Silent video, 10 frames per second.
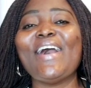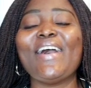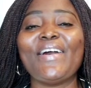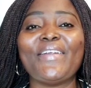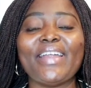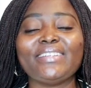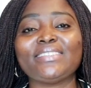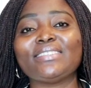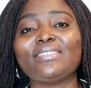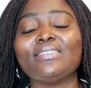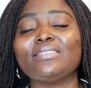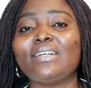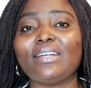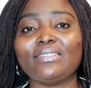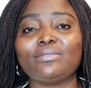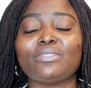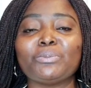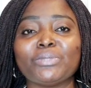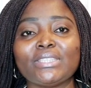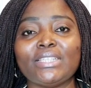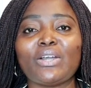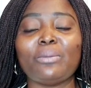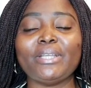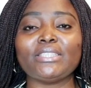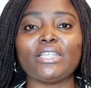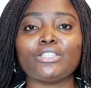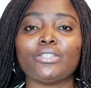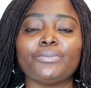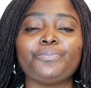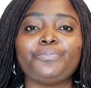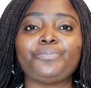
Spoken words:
All right, so just put it in the comment section